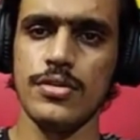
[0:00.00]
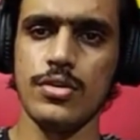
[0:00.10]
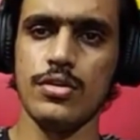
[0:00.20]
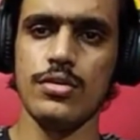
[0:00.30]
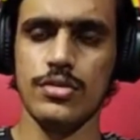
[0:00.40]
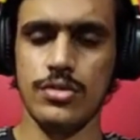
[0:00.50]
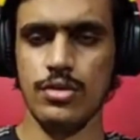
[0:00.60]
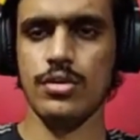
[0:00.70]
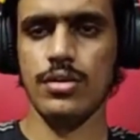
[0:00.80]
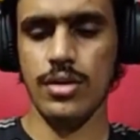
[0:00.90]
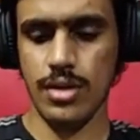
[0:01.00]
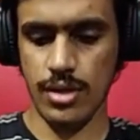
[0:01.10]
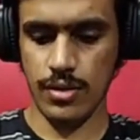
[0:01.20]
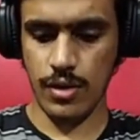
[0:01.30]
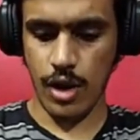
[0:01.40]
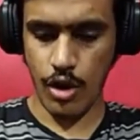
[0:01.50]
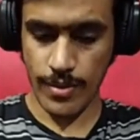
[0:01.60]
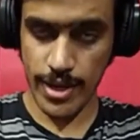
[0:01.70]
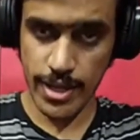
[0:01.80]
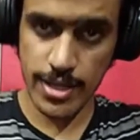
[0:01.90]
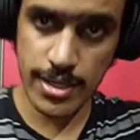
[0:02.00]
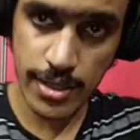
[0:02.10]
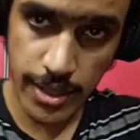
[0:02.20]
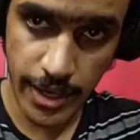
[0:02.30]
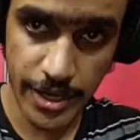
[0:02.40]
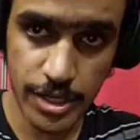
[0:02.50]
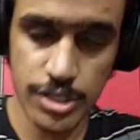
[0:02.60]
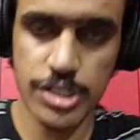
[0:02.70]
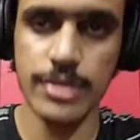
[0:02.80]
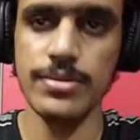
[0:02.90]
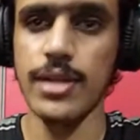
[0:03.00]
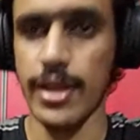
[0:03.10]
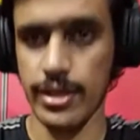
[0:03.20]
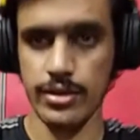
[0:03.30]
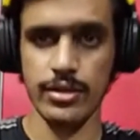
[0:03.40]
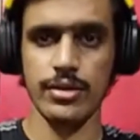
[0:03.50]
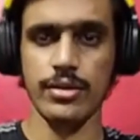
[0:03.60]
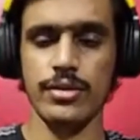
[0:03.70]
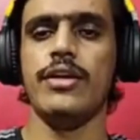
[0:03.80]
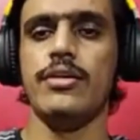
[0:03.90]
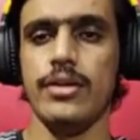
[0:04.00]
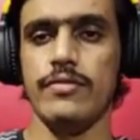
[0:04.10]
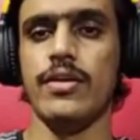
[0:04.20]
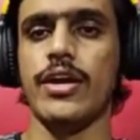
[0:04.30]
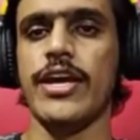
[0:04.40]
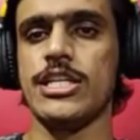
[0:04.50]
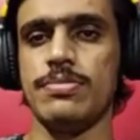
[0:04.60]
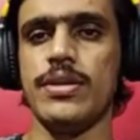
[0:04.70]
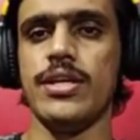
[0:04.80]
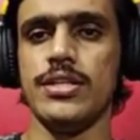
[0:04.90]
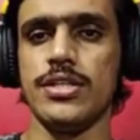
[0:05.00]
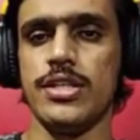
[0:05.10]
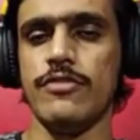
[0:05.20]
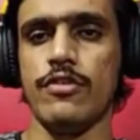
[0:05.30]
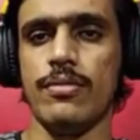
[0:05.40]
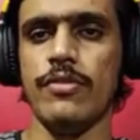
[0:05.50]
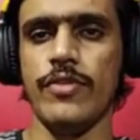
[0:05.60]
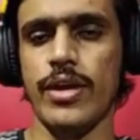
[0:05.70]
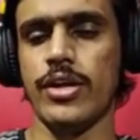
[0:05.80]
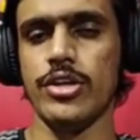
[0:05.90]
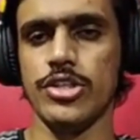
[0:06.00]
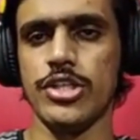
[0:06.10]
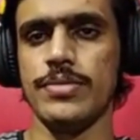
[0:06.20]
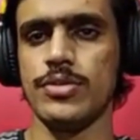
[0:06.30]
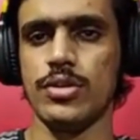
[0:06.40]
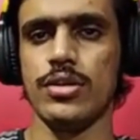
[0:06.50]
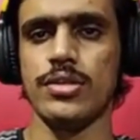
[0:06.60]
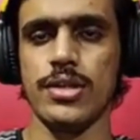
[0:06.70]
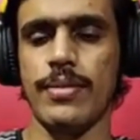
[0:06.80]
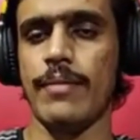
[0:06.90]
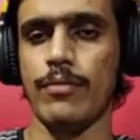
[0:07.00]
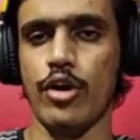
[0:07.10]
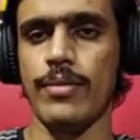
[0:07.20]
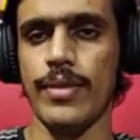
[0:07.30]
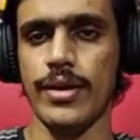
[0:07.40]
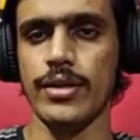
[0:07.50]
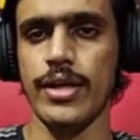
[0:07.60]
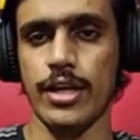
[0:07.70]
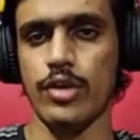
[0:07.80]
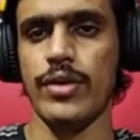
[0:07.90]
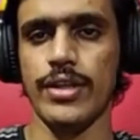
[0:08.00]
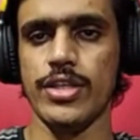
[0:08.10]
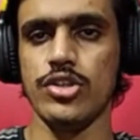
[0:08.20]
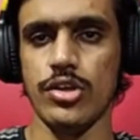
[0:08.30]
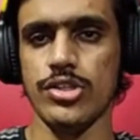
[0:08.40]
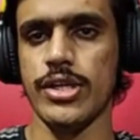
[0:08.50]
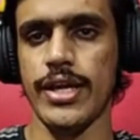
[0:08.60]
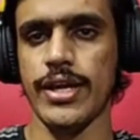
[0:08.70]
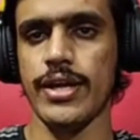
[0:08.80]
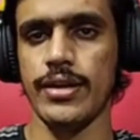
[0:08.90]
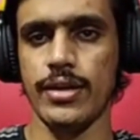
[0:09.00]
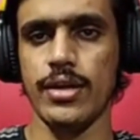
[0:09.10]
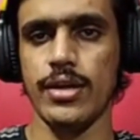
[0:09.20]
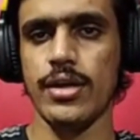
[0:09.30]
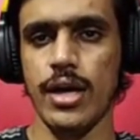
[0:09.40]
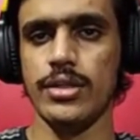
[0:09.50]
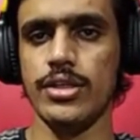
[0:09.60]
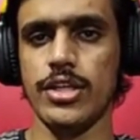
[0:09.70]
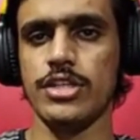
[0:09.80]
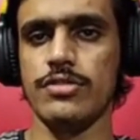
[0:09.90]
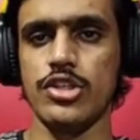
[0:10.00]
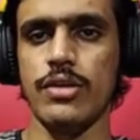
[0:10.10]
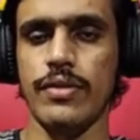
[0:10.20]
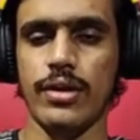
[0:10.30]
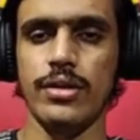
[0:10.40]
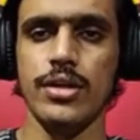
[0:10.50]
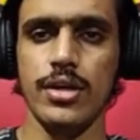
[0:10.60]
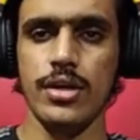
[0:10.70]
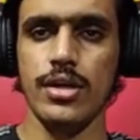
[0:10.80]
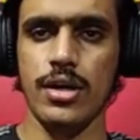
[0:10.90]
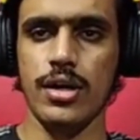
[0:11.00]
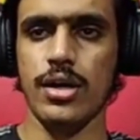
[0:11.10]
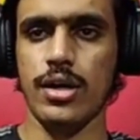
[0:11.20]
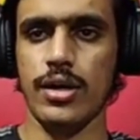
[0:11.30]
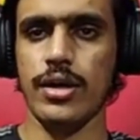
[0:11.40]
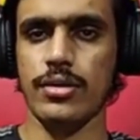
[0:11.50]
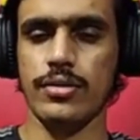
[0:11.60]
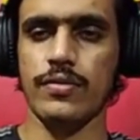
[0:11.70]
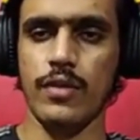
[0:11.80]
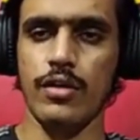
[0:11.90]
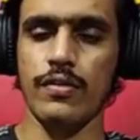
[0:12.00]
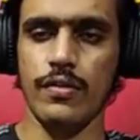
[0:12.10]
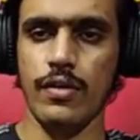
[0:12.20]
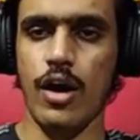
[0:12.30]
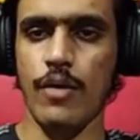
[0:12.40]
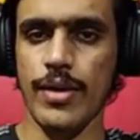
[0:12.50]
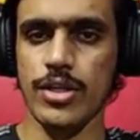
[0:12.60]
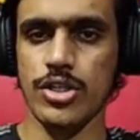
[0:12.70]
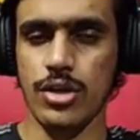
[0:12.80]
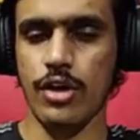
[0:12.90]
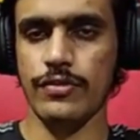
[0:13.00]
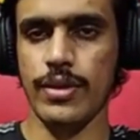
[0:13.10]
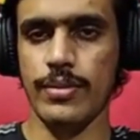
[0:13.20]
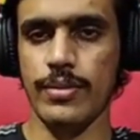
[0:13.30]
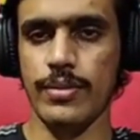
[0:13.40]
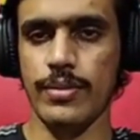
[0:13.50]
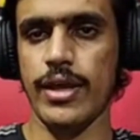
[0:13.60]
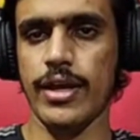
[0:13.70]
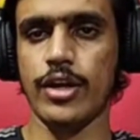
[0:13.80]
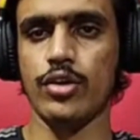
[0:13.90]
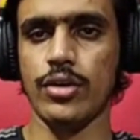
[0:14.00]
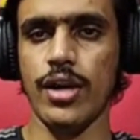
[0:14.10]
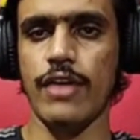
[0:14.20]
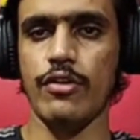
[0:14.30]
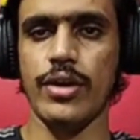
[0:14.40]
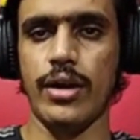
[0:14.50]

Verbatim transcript: so so uh, how many internships like uh, what experience in the form of internships or some employment including the georgia tech and other things which you have done uh, what? How much of them, like in total, have you